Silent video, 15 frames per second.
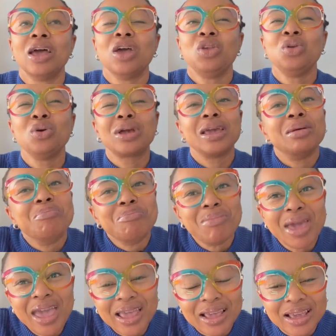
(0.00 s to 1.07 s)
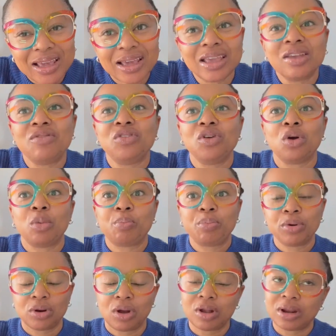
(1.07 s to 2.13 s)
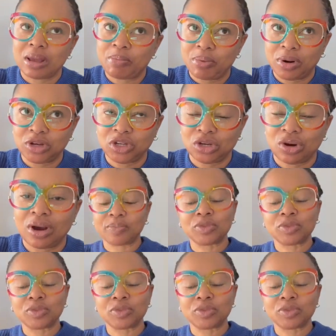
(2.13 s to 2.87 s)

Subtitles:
you can make if you're put under pressure.